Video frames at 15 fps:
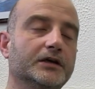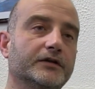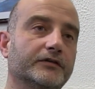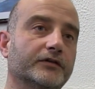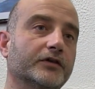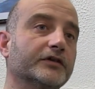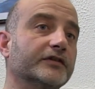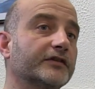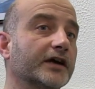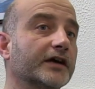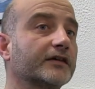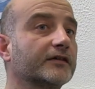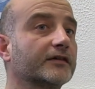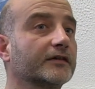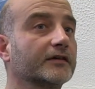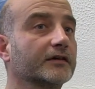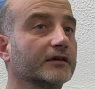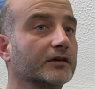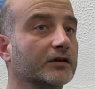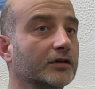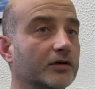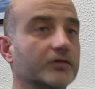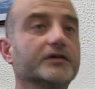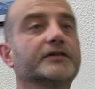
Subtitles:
So it takes longer